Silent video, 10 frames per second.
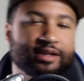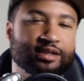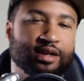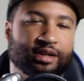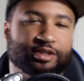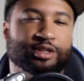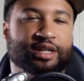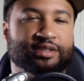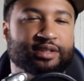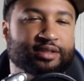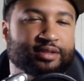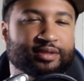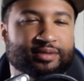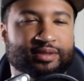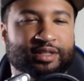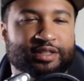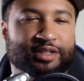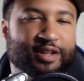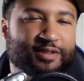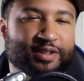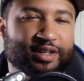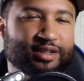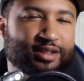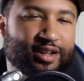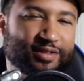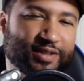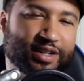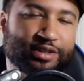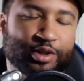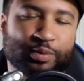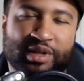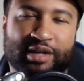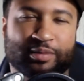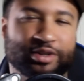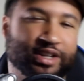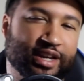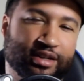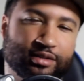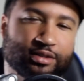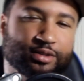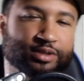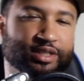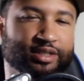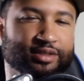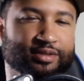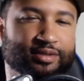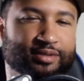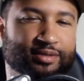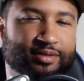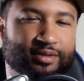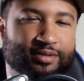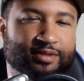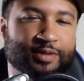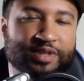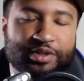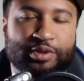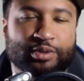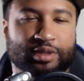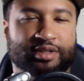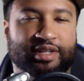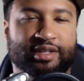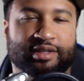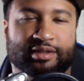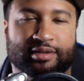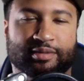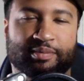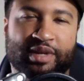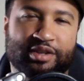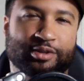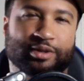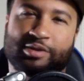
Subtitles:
I told her, I said, I think I heard Blackbird got a little something new on the menu.